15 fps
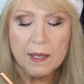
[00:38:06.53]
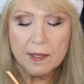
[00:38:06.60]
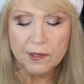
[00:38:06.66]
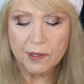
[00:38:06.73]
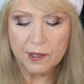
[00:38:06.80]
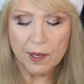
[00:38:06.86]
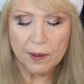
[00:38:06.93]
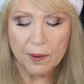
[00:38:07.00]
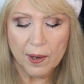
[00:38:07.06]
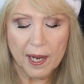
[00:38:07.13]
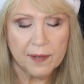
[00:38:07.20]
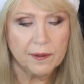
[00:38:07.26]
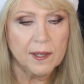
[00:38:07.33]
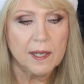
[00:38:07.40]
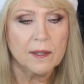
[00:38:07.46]
So I
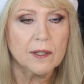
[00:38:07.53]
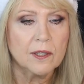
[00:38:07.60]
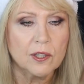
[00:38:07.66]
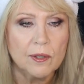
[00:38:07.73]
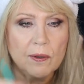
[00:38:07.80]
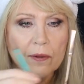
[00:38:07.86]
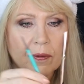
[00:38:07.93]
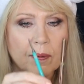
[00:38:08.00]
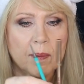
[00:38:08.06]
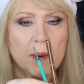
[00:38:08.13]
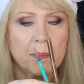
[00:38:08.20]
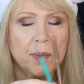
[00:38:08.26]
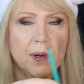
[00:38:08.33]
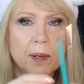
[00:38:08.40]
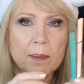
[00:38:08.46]
think the two of them are
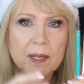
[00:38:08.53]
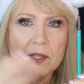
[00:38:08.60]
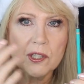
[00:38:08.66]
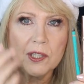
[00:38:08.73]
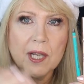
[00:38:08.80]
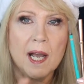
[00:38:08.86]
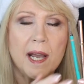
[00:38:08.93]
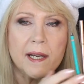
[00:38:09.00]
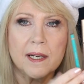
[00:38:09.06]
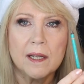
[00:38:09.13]
pretty much tied.